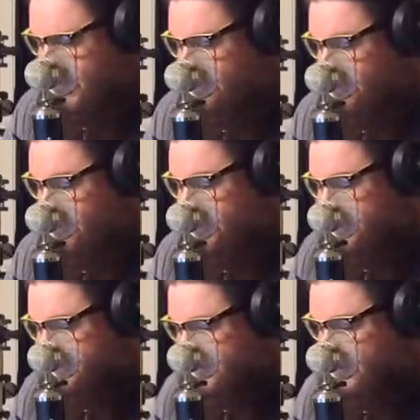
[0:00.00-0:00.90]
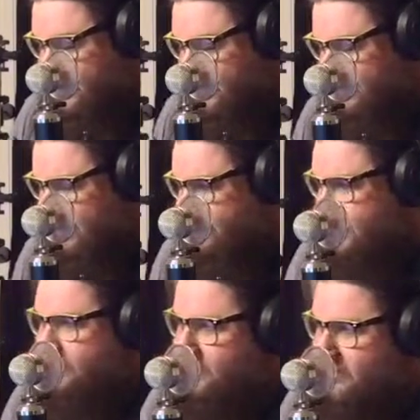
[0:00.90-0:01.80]
I've always said that my
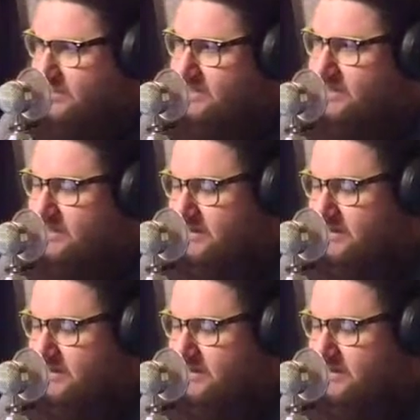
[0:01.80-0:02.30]
favorite gig